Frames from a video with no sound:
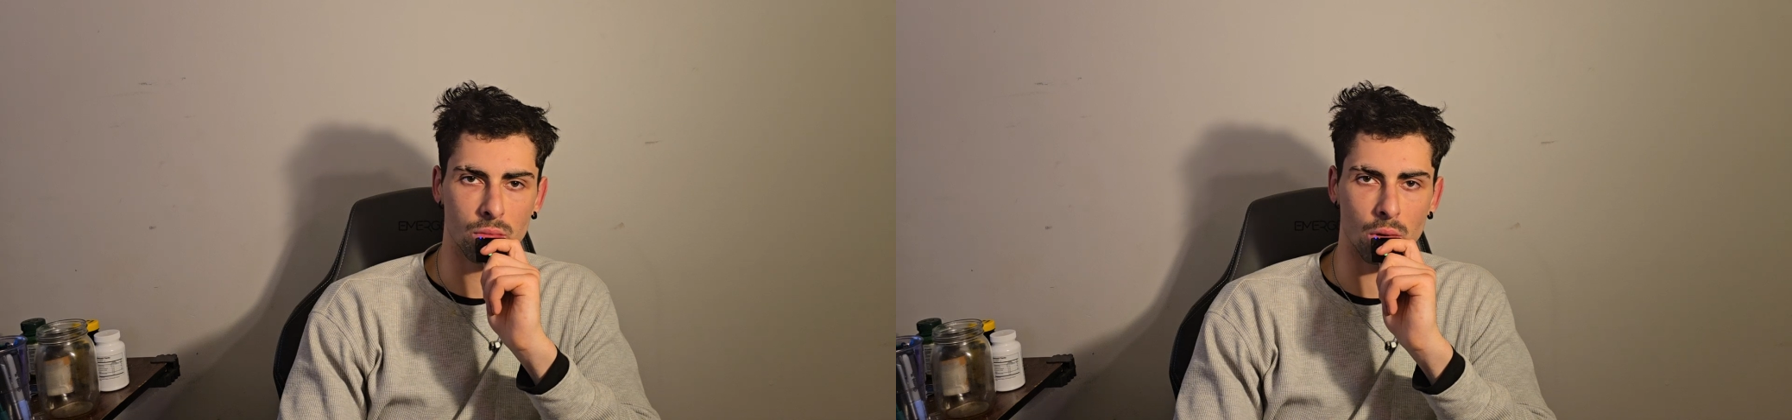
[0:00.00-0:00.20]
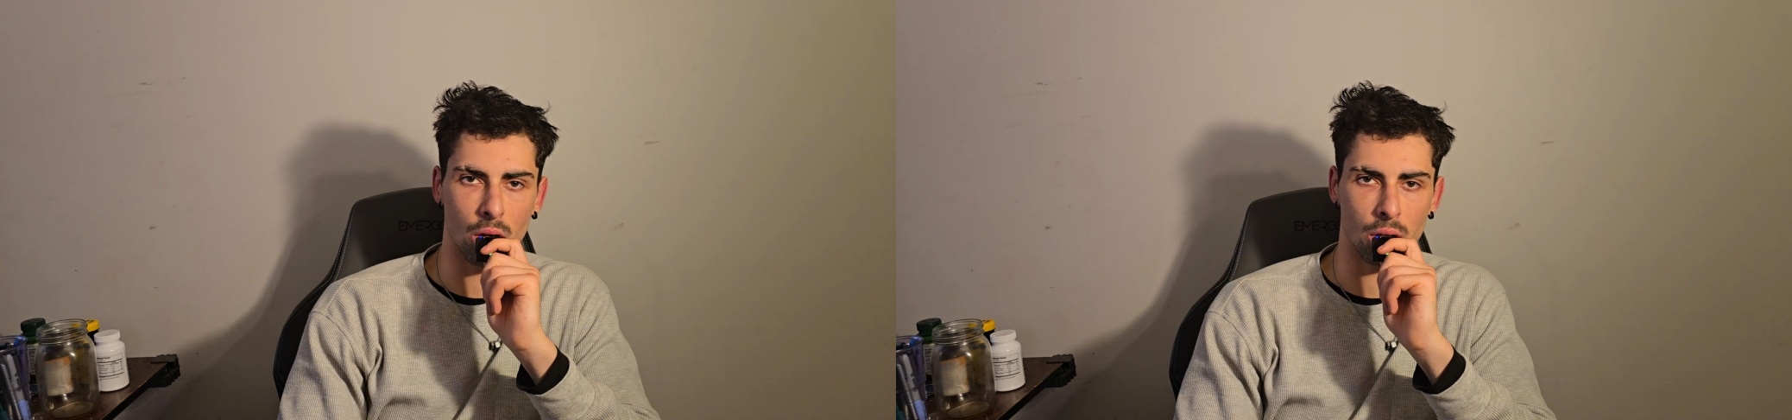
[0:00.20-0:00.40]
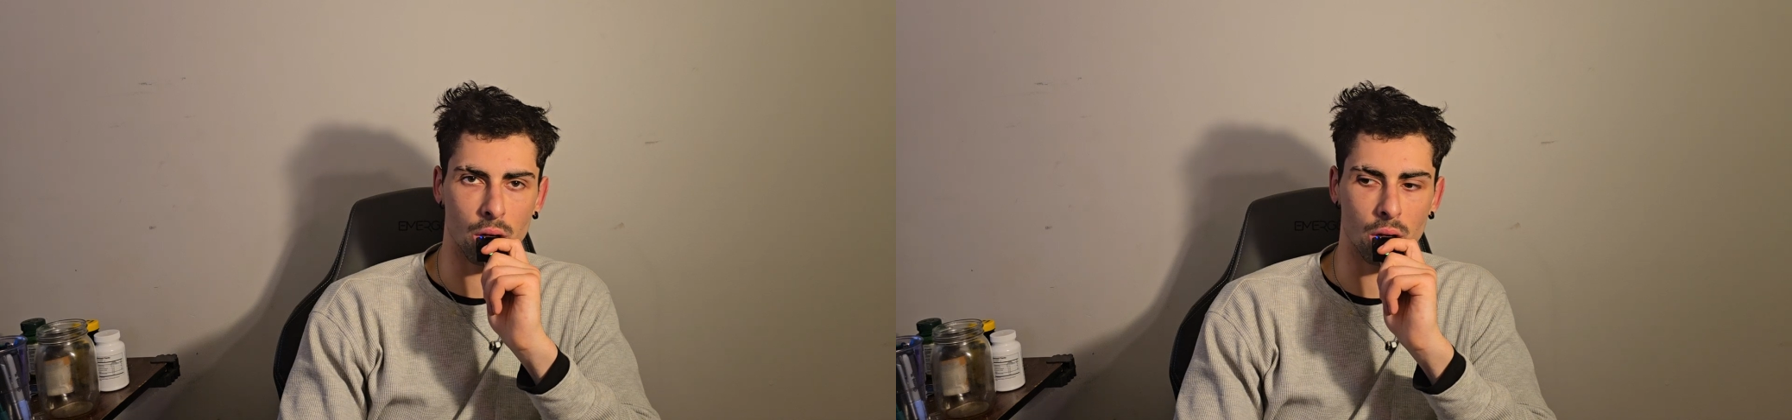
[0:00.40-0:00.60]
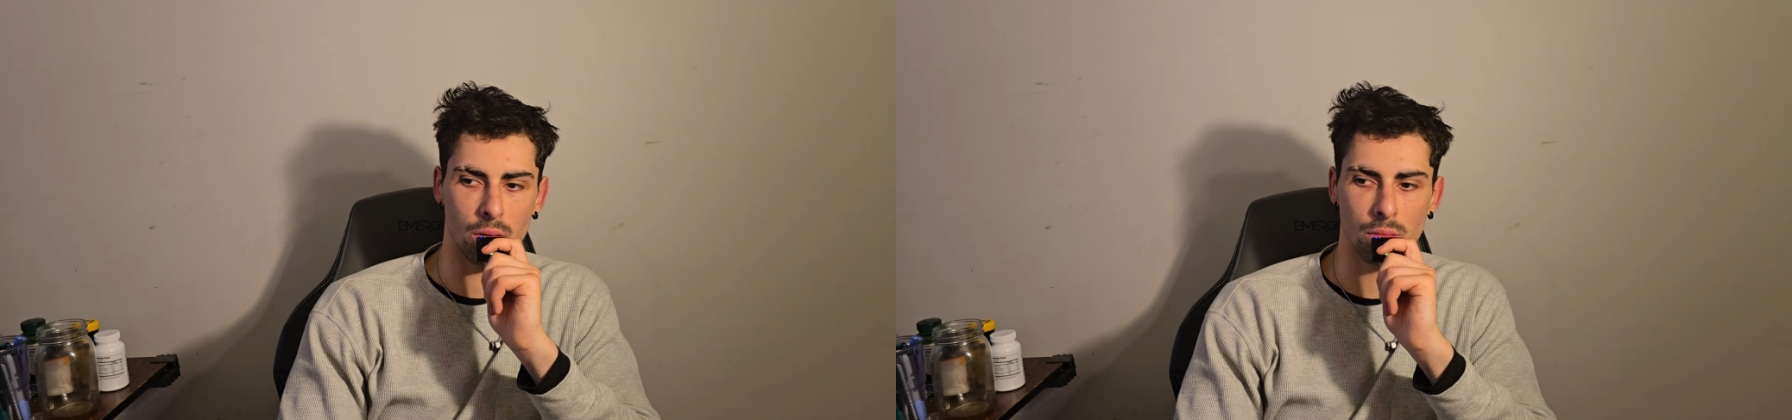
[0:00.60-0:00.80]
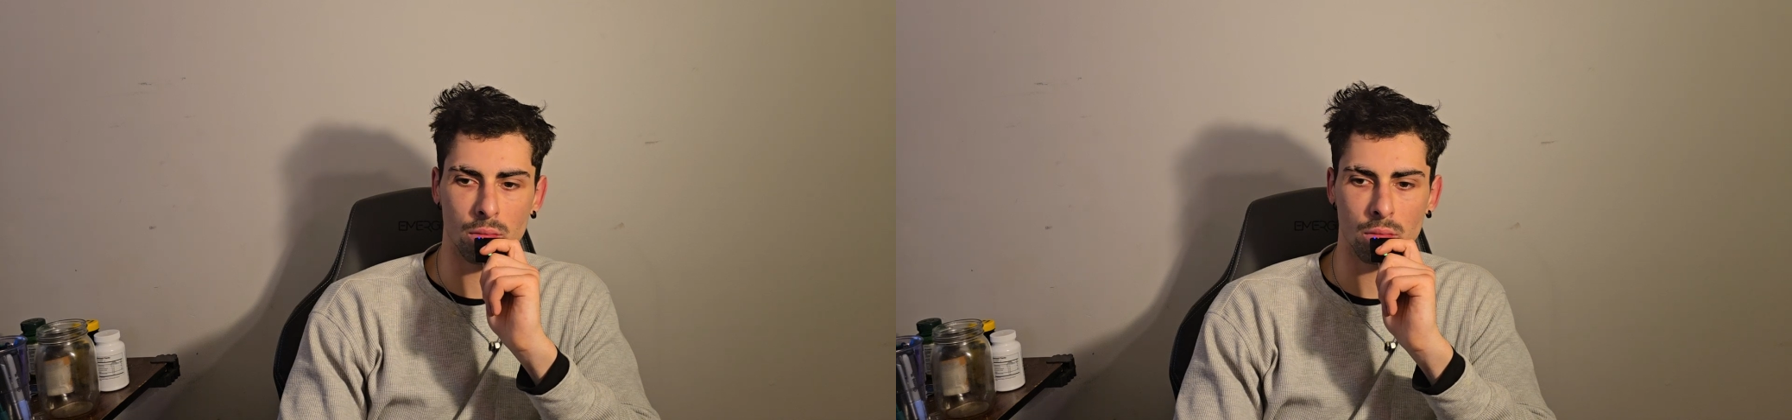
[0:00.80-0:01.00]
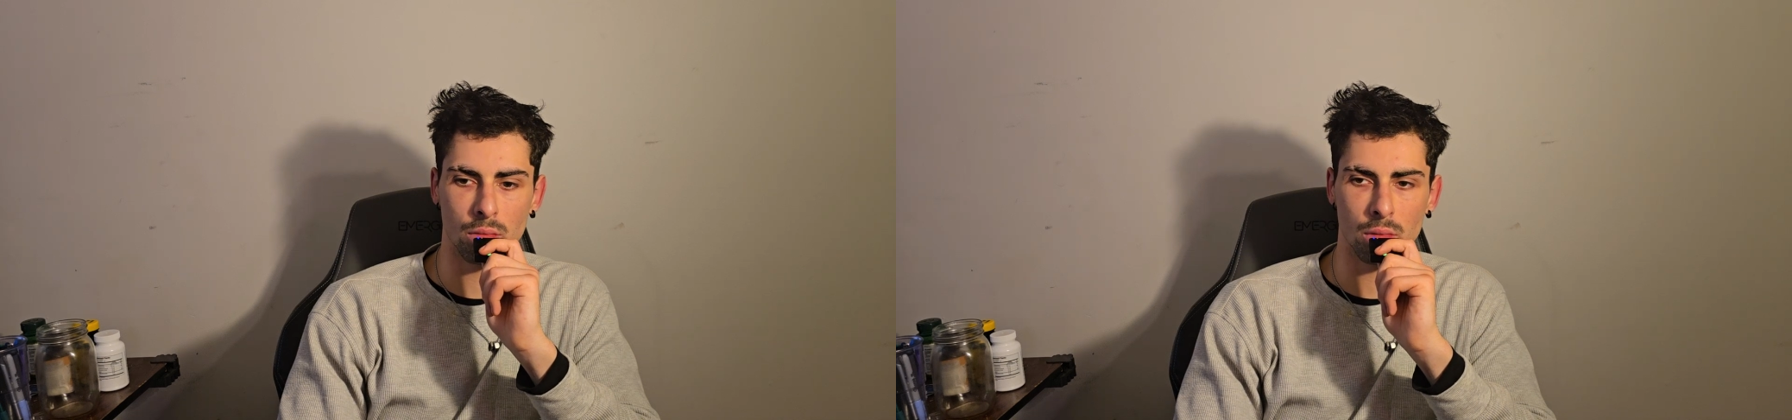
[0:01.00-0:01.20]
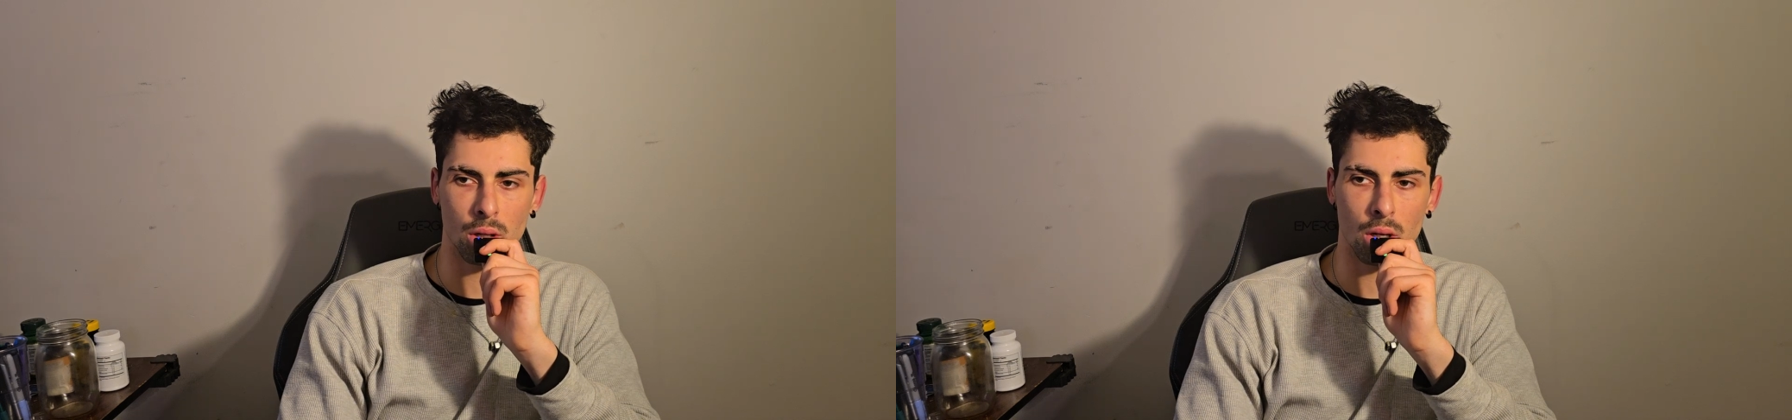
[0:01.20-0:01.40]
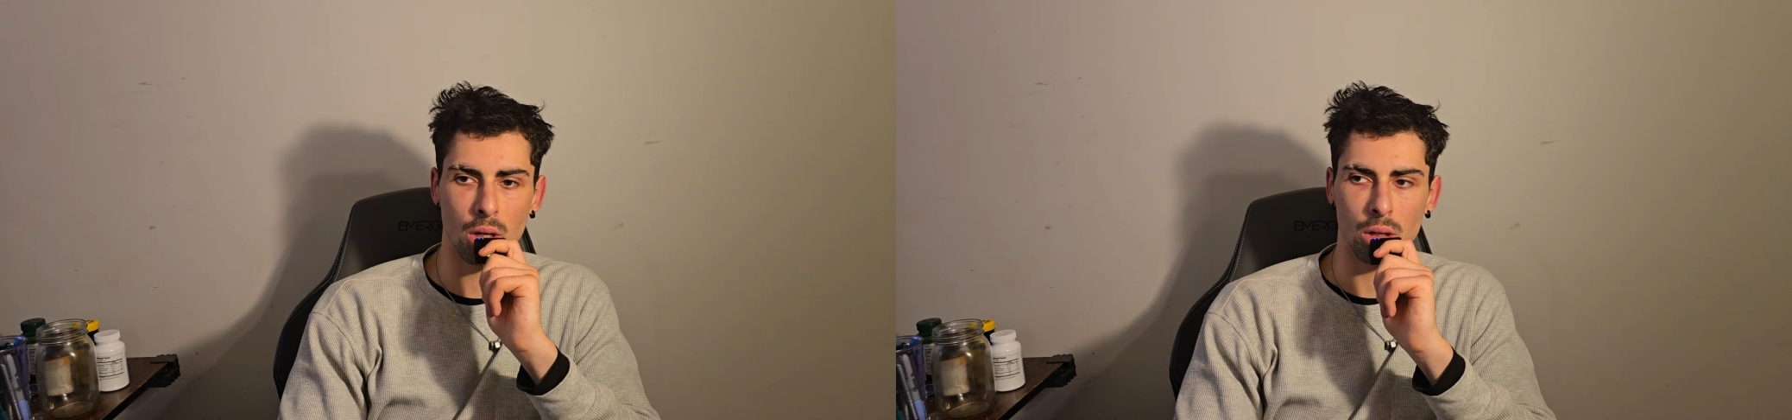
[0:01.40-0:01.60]
locking in.
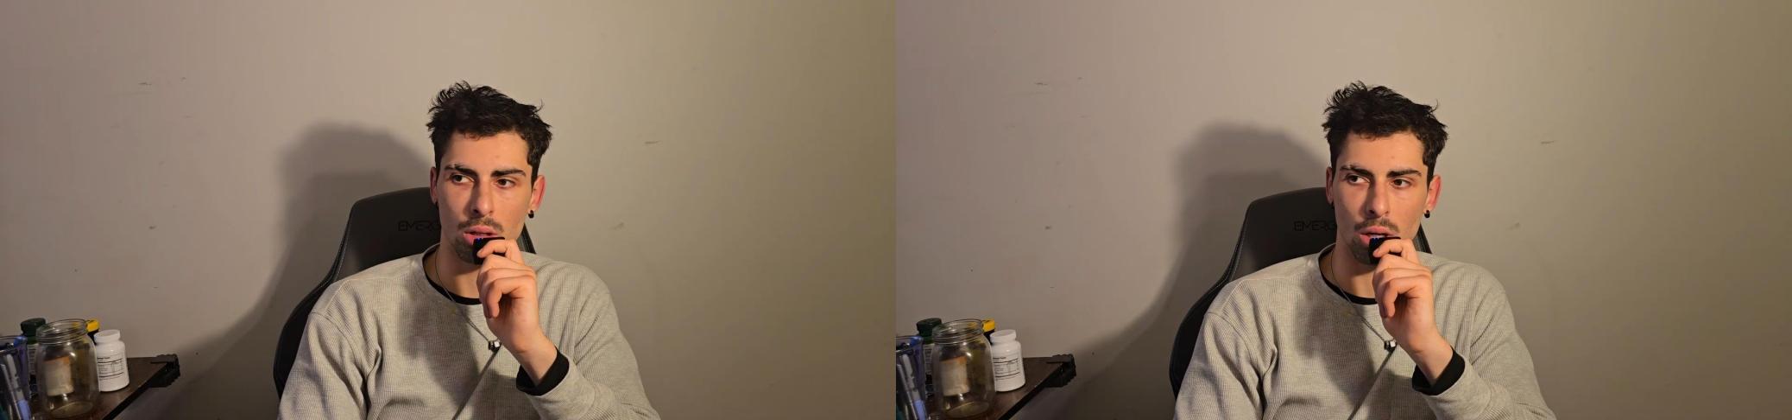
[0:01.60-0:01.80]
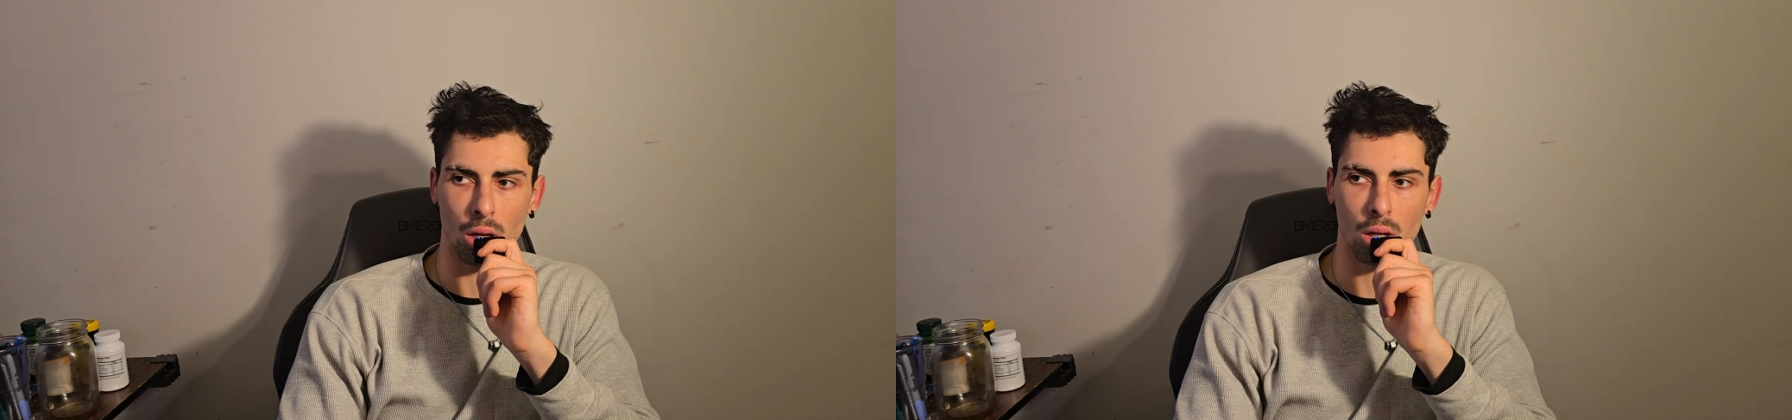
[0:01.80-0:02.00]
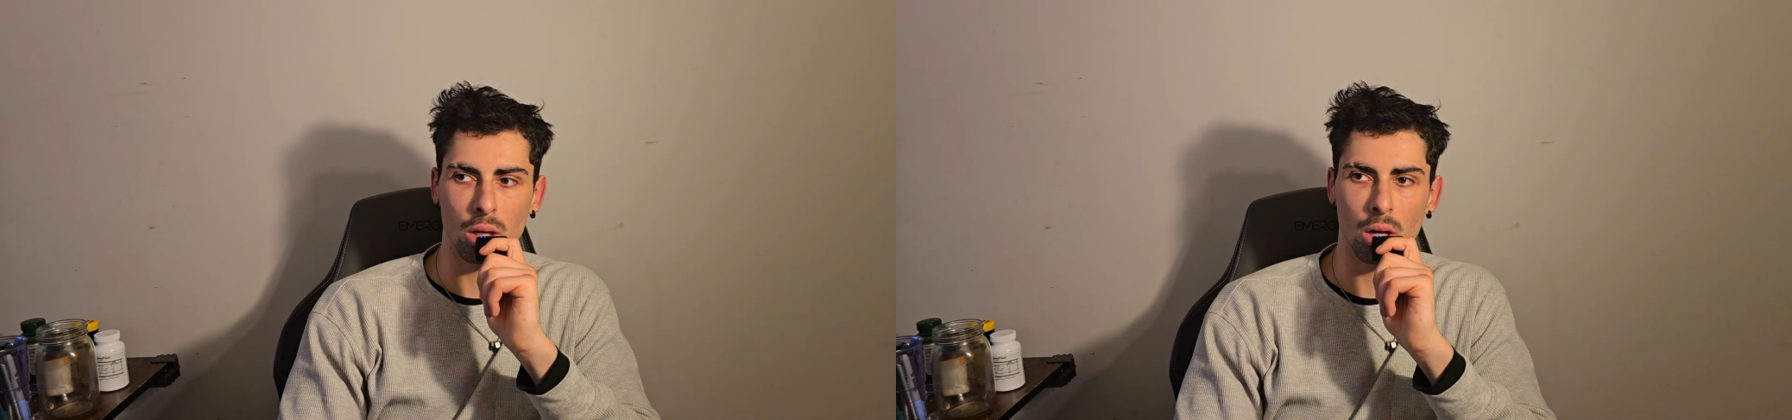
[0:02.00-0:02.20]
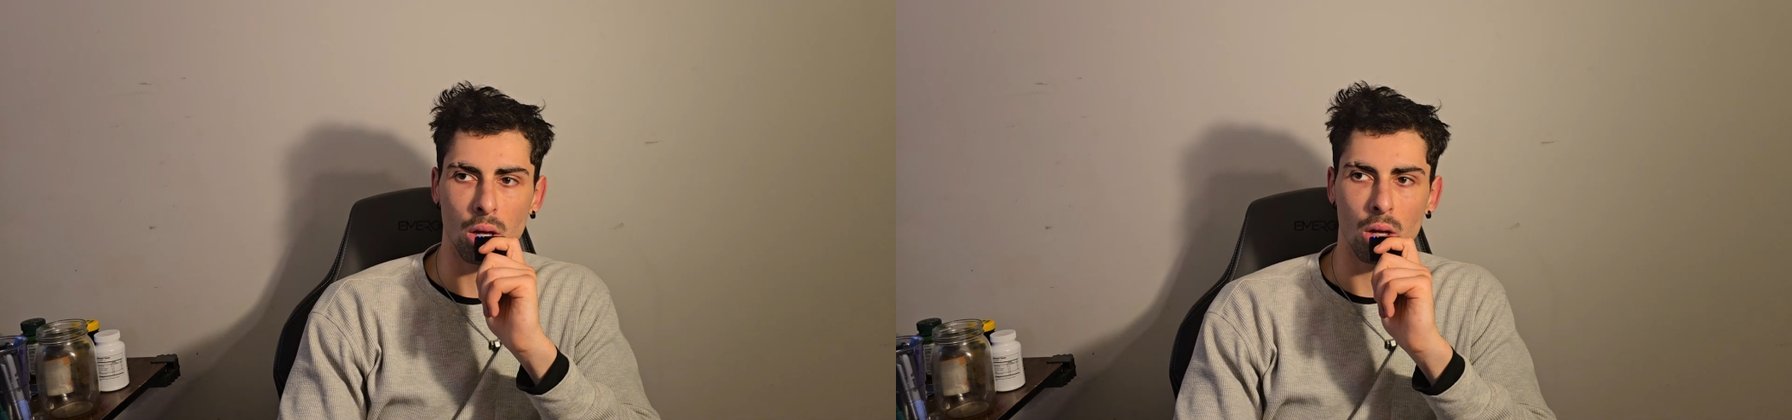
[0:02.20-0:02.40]
Okay.